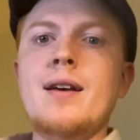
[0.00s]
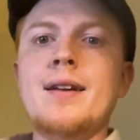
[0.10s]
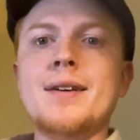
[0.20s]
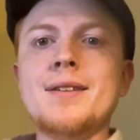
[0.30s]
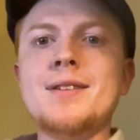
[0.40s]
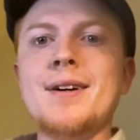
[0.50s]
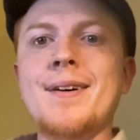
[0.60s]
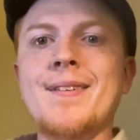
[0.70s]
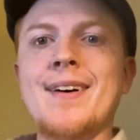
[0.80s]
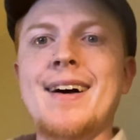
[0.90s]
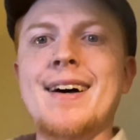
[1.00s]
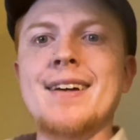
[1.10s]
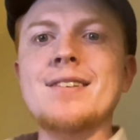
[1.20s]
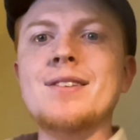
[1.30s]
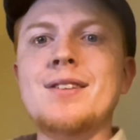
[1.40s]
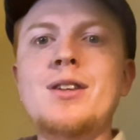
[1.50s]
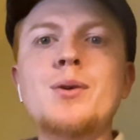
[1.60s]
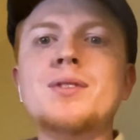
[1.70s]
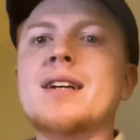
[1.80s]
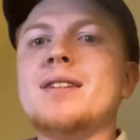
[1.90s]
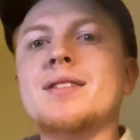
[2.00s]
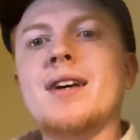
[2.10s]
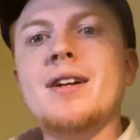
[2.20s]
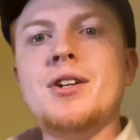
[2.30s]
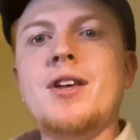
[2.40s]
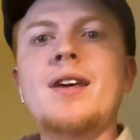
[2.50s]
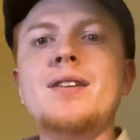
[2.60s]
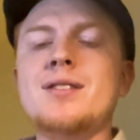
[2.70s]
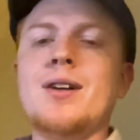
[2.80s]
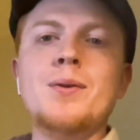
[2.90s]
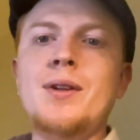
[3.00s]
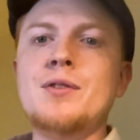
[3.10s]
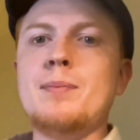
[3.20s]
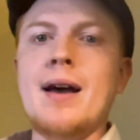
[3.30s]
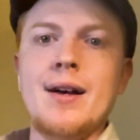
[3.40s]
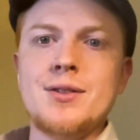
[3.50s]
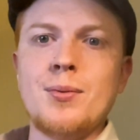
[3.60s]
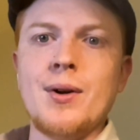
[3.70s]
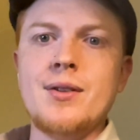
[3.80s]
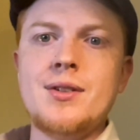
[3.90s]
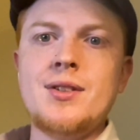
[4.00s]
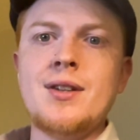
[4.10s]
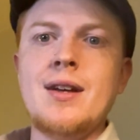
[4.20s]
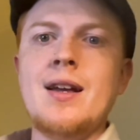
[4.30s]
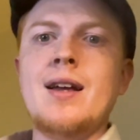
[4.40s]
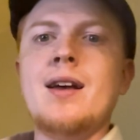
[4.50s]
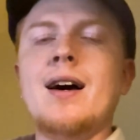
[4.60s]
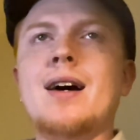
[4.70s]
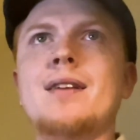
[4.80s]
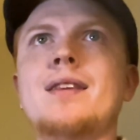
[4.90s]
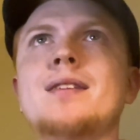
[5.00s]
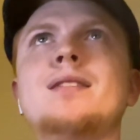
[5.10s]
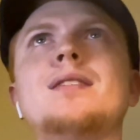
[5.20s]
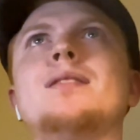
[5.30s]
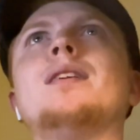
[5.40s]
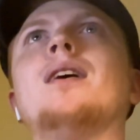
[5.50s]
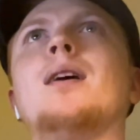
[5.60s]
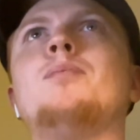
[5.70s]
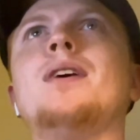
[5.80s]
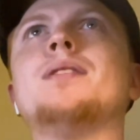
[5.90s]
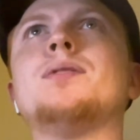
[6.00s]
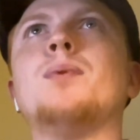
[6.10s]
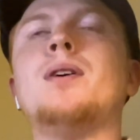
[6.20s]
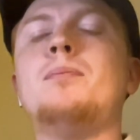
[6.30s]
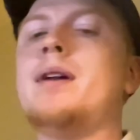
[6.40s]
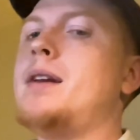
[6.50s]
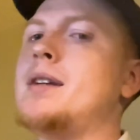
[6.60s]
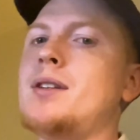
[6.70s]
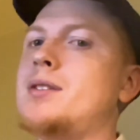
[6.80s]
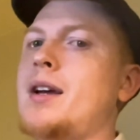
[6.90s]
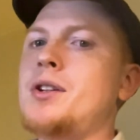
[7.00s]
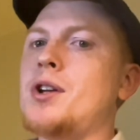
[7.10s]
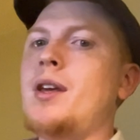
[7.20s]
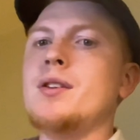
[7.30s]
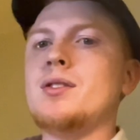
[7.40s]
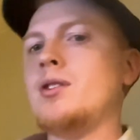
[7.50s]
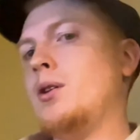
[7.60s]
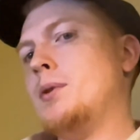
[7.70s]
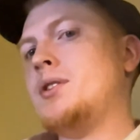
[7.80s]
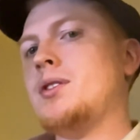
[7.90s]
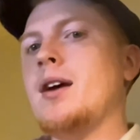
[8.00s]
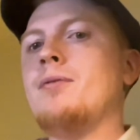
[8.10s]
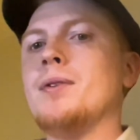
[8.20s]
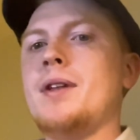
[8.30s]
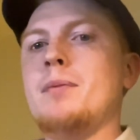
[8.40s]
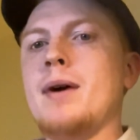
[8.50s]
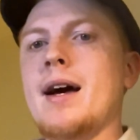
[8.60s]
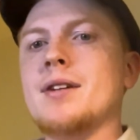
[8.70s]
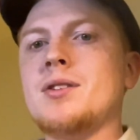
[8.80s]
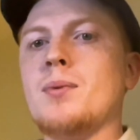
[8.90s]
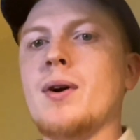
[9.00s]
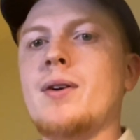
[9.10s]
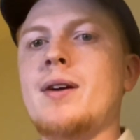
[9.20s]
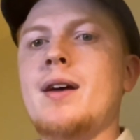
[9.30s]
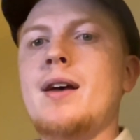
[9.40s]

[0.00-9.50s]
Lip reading: And also, use SSH keys, don't use passwords. This is an obvious one, but an SSH key is so much safer than a password.